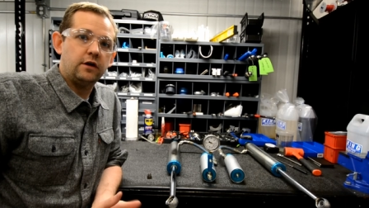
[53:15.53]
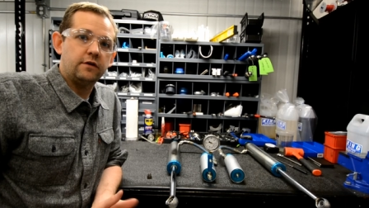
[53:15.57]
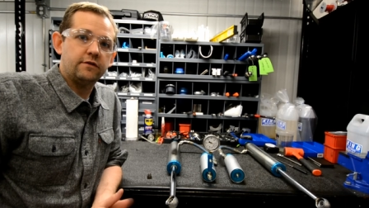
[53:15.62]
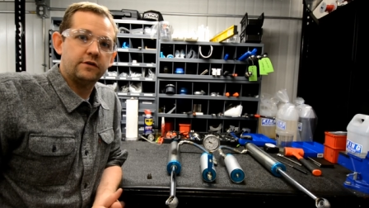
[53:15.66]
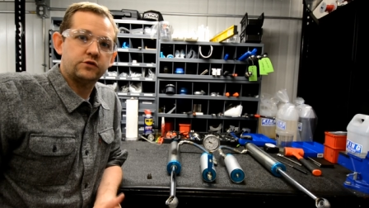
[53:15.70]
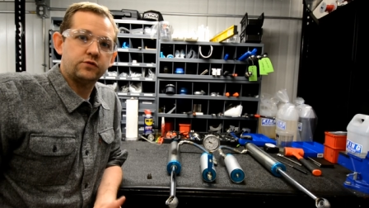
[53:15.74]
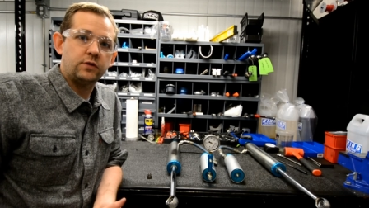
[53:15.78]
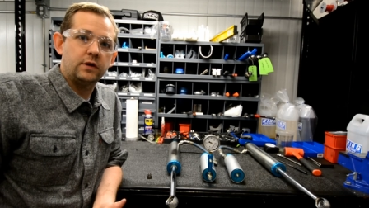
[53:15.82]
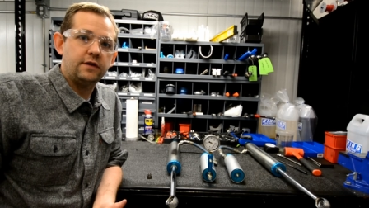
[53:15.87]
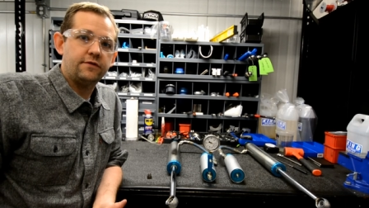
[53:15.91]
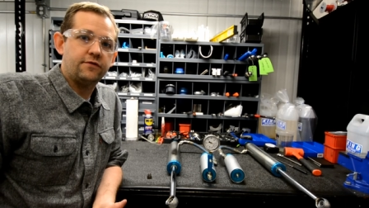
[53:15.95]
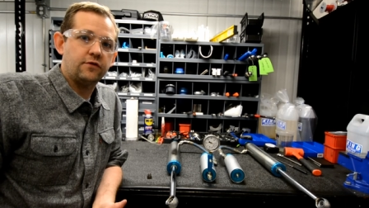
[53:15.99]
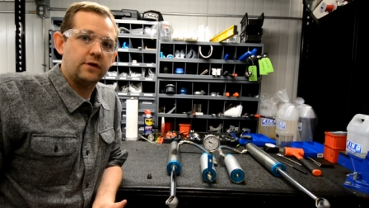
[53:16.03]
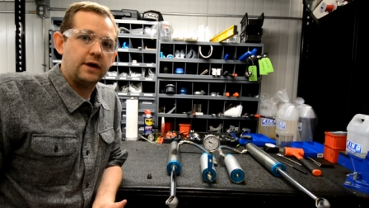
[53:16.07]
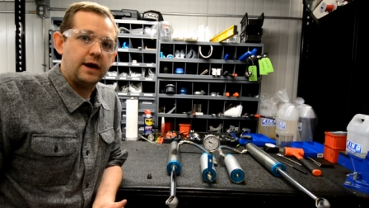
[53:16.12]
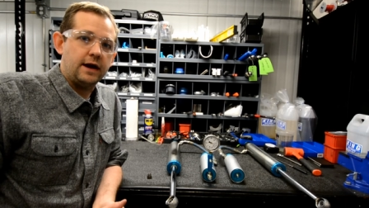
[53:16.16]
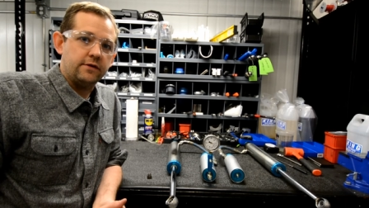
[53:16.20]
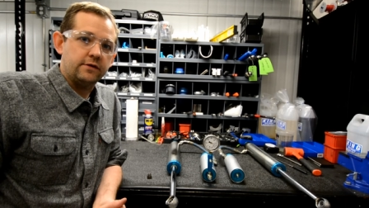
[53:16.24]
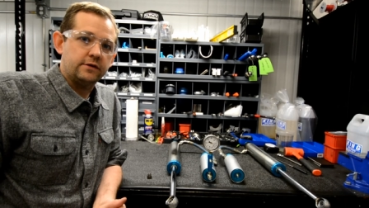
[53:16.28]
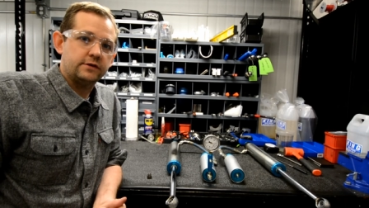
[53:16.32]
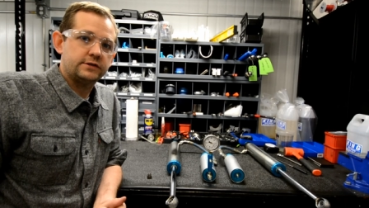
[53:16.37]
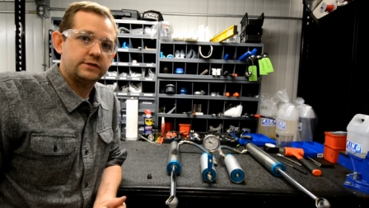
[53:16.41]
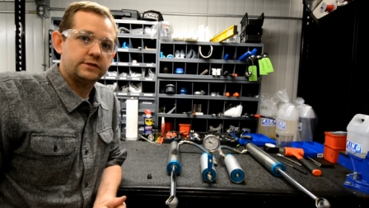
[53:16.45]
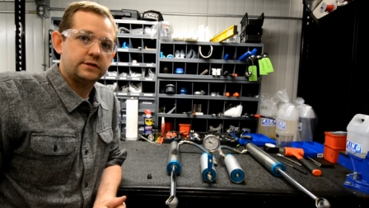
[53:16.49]
over twenty-four
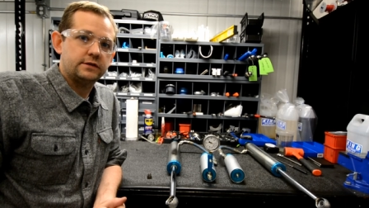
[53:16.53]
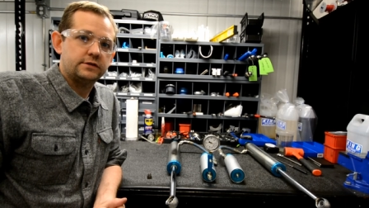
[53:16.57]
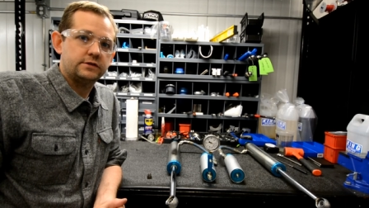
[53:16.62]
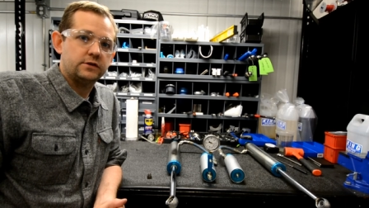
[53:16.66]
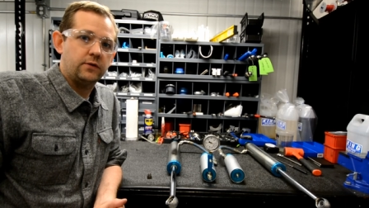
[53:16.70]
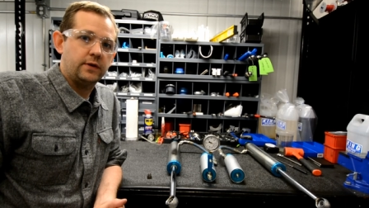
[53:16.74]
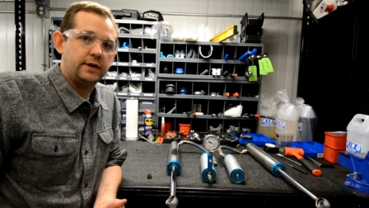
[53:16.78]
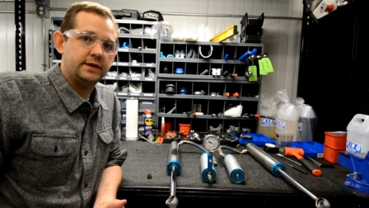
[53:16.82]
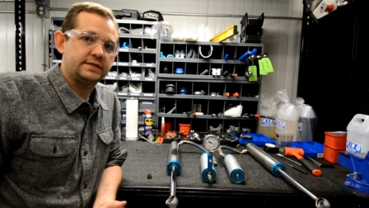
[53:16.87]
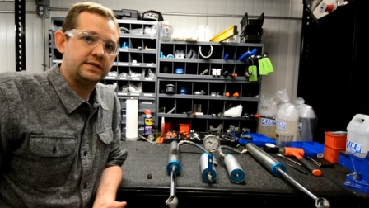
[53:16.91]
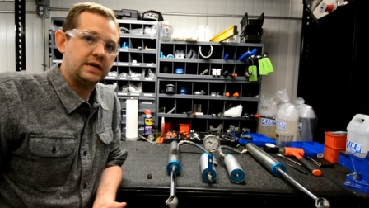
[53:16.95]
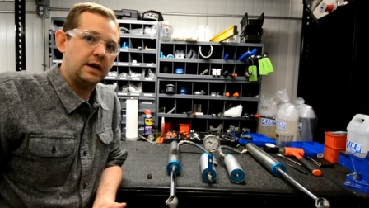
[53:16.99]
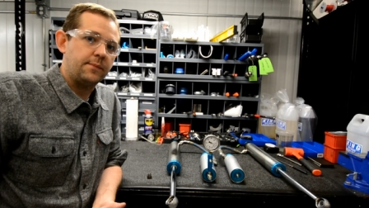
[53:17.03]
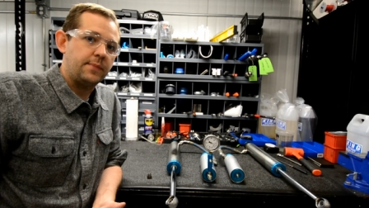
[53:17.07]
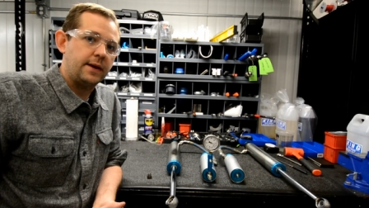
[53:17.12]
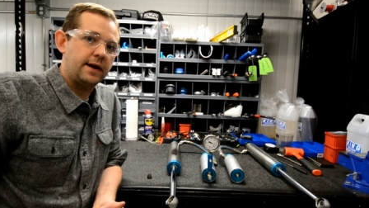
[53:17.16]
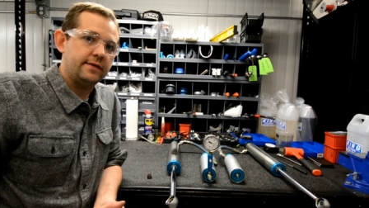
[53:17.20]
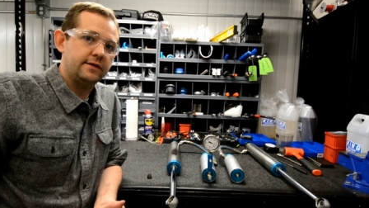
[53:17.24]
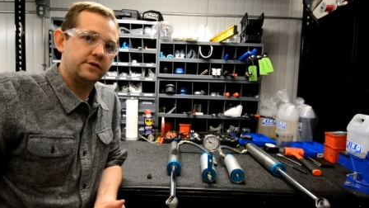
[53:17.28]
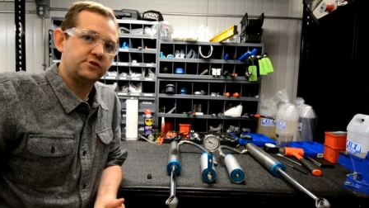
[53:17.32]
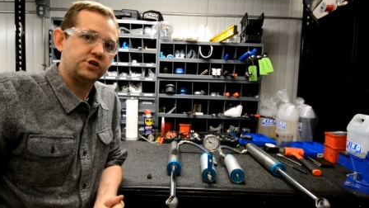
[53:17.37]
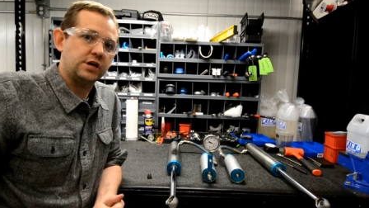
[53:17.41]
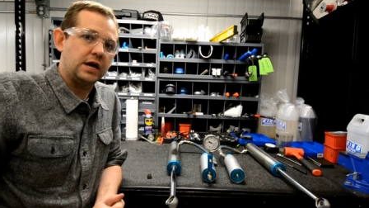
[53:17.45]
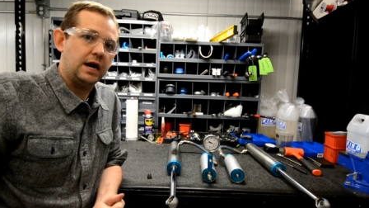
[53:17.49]
hours, so I stopped by
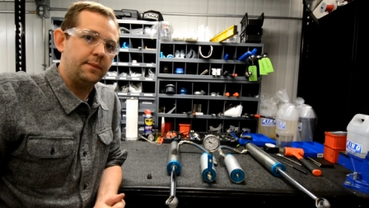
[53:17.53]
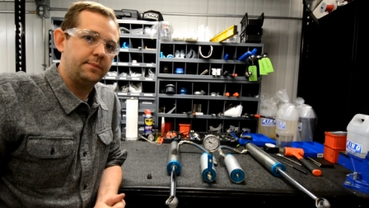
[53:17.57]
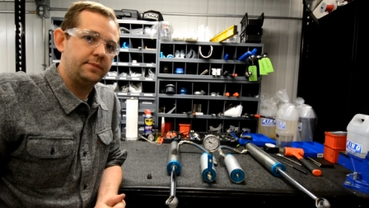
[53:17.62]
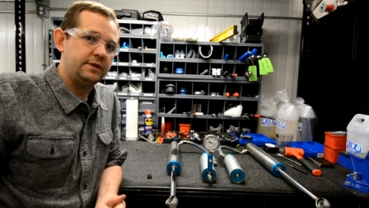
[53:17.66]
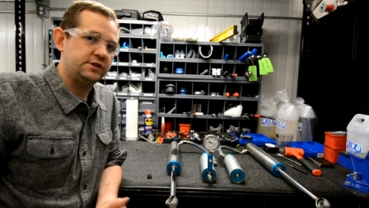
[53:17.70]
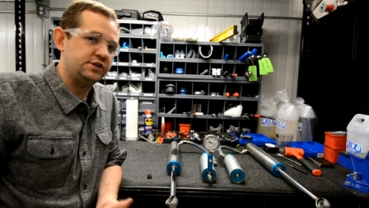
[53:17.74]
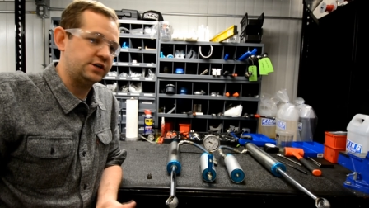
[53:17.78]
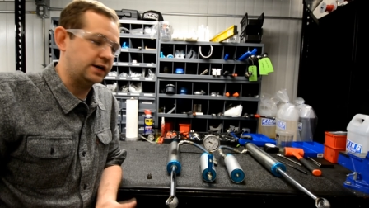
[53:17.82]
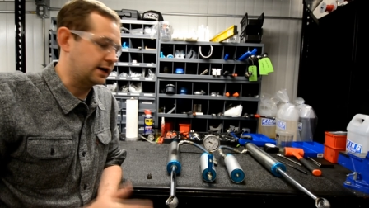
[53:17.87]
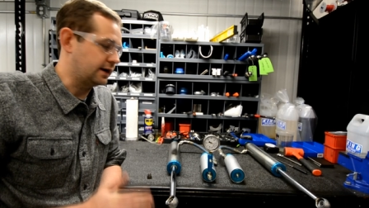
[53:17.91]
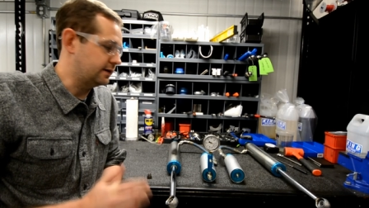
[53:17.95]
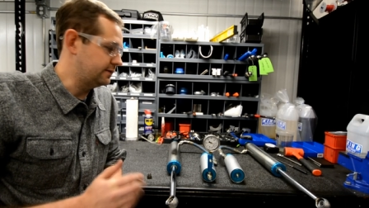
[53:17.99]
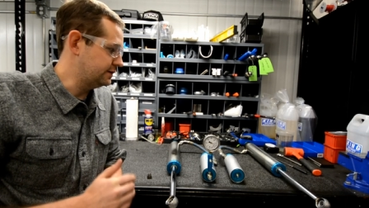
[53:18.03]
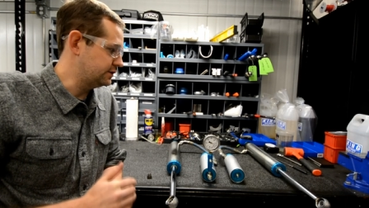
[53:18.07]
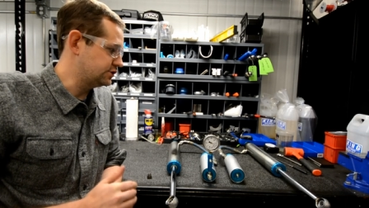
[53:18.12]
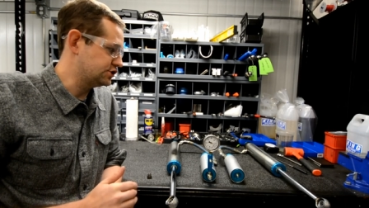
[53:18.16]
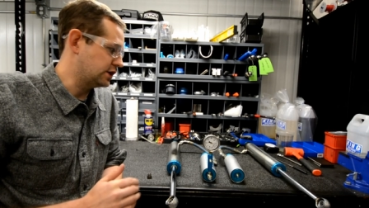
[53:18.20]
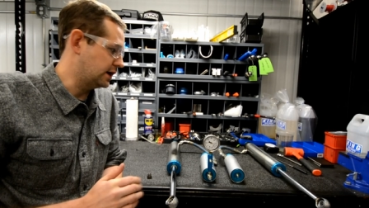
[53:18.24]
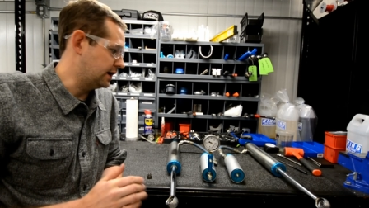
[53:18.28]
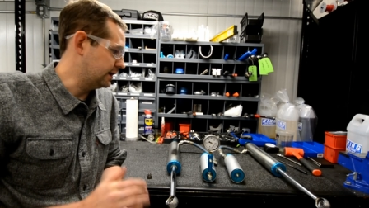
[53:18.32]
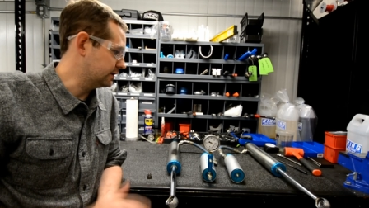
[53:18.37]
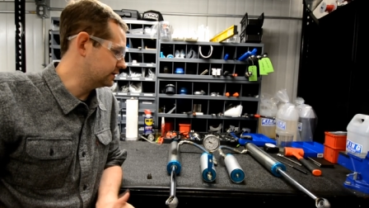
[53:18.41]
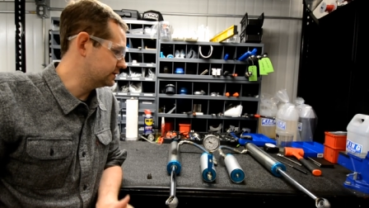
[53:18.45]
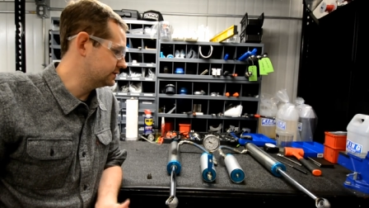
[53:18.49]
the shop to check on these
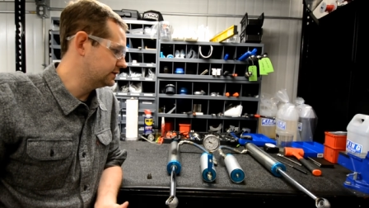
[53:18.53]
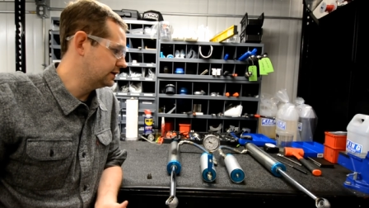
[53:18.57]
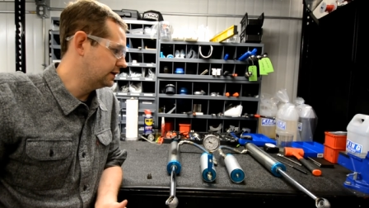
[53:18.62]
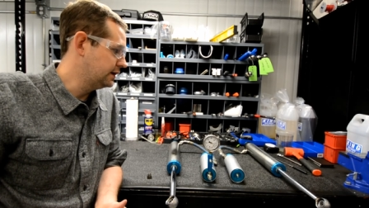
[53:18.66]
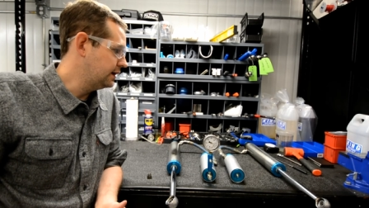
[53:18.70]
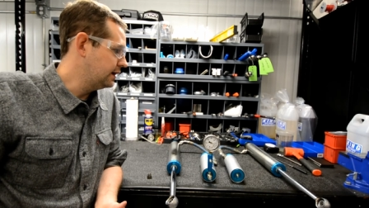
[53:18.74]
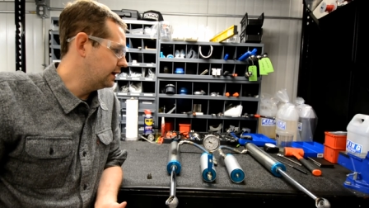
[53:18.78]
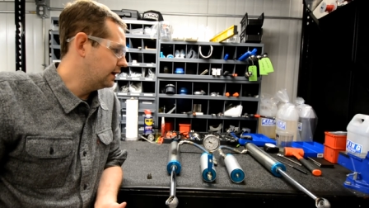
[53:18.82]
shocks.